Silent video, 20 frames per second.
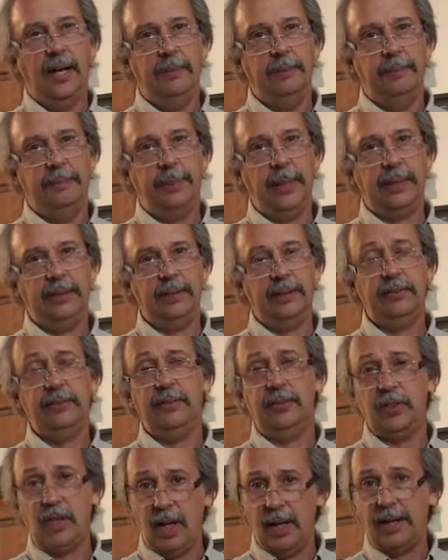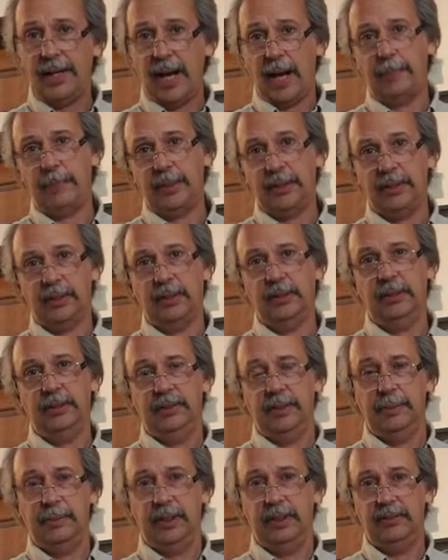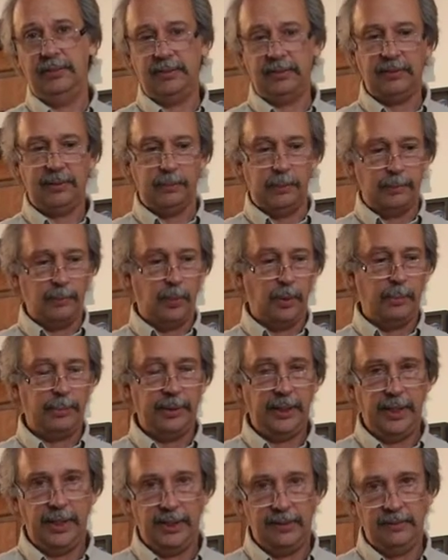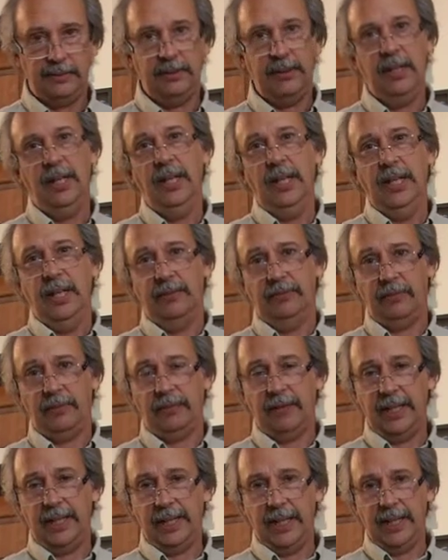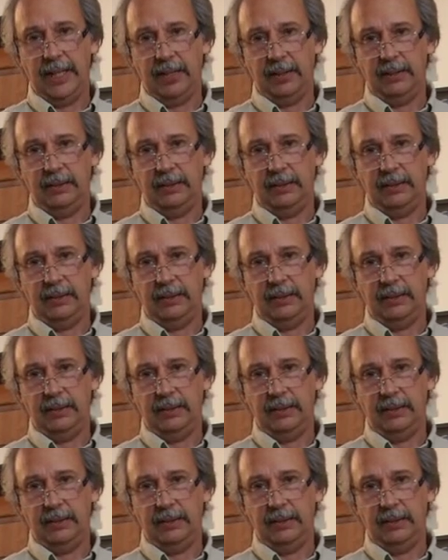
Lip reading: But let's just call it aperture to be consistent with more brands for right now.